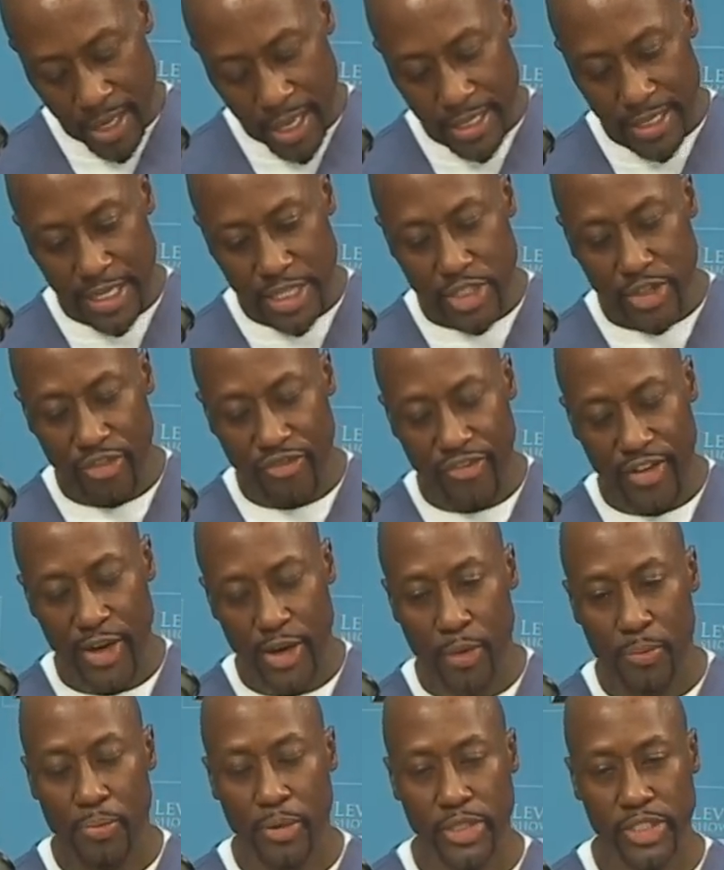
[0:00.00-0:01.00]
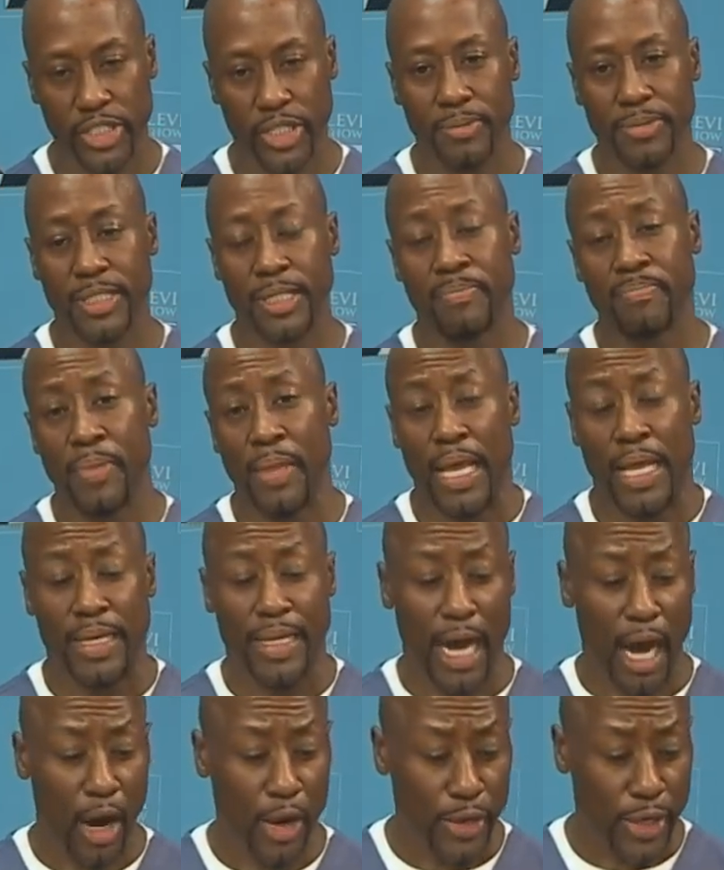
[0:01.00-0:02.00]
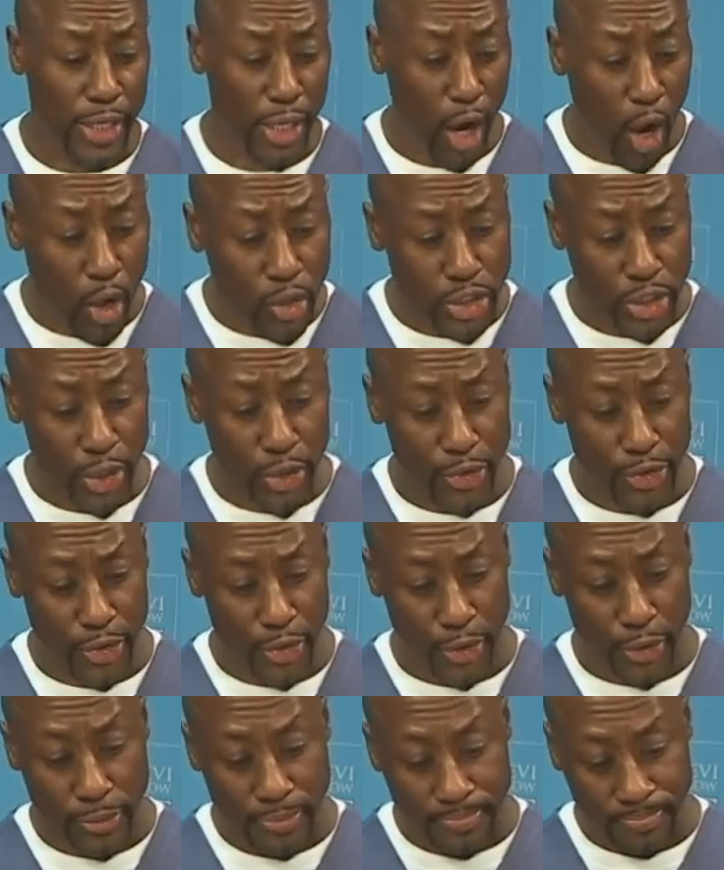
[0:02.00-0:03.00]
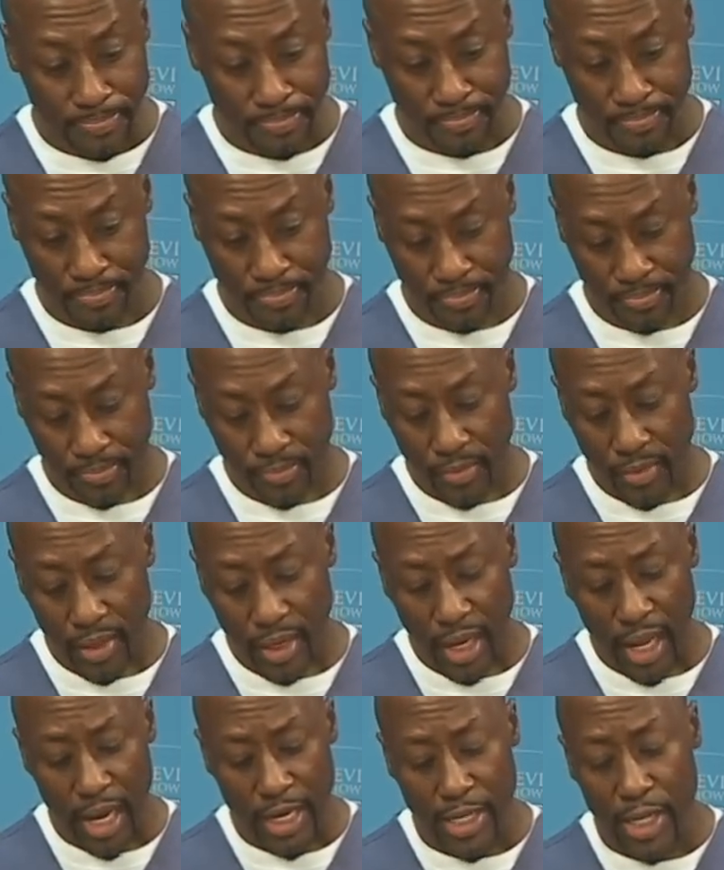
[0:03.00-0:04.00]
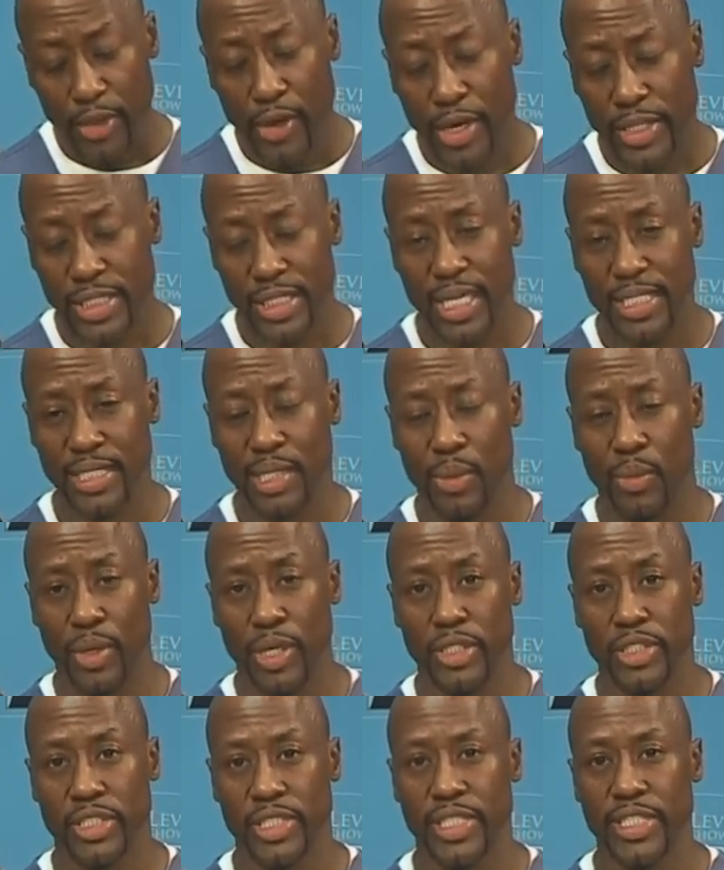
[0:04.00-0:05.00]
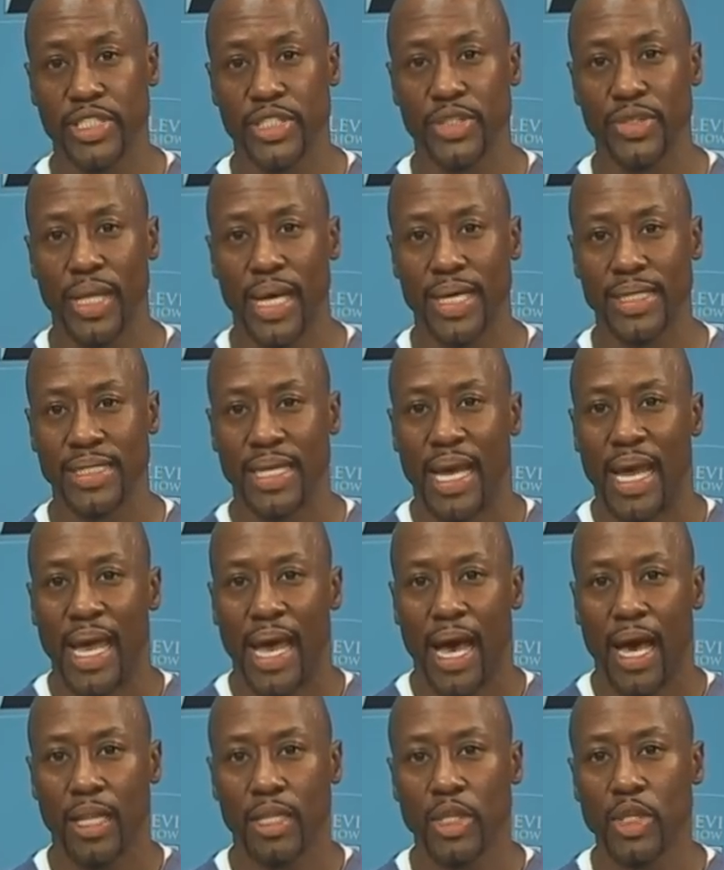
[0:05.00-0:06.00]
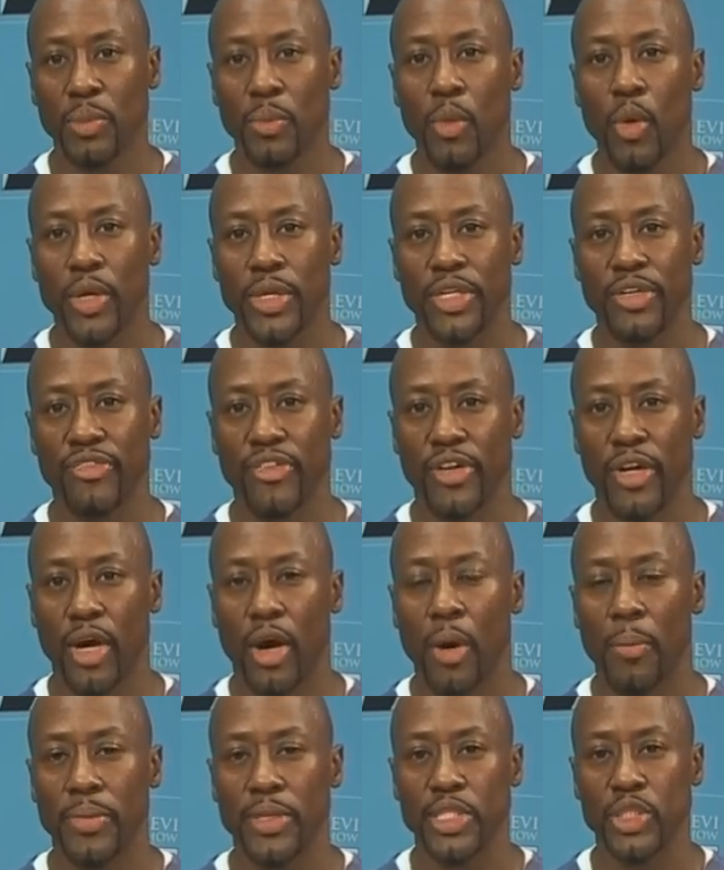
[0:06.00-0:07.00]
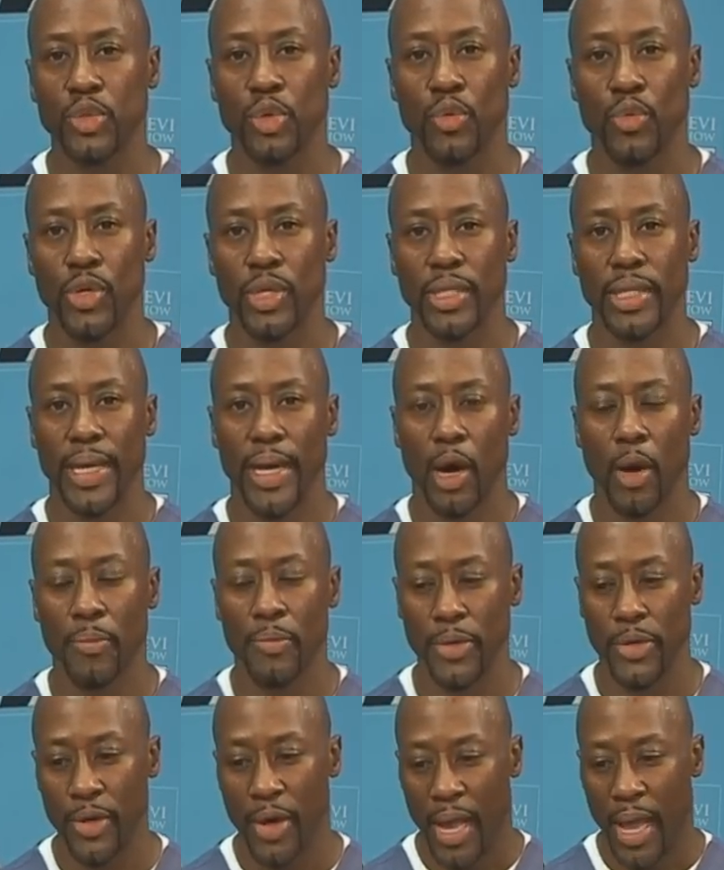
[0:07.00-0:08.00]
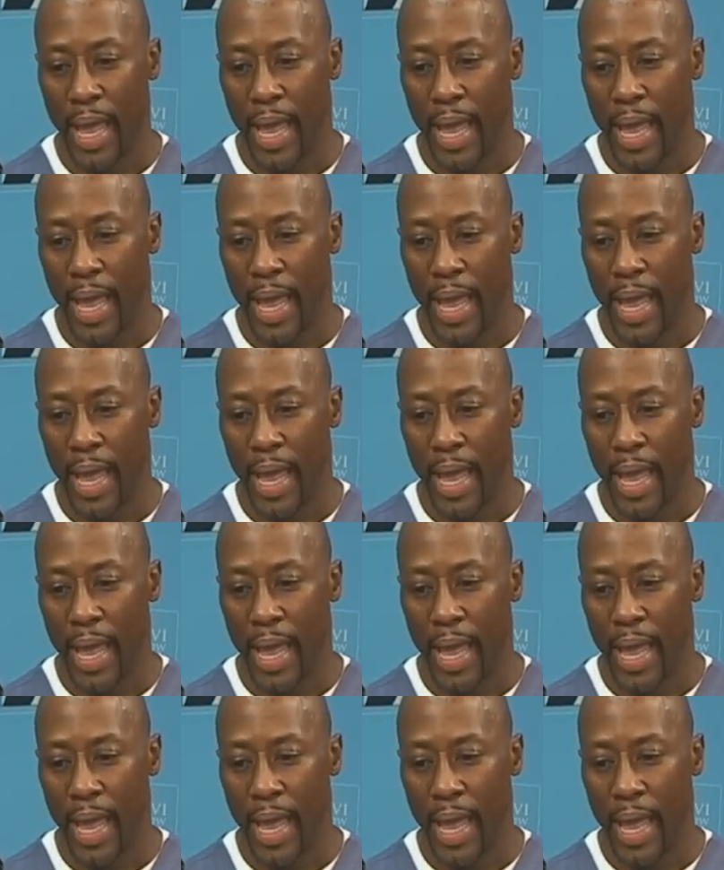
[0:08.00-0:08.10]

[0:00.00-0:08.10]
And these are finger push-ups. Now, you can also do another exercise I want to teach you that's a little more difficult, but this will really help you.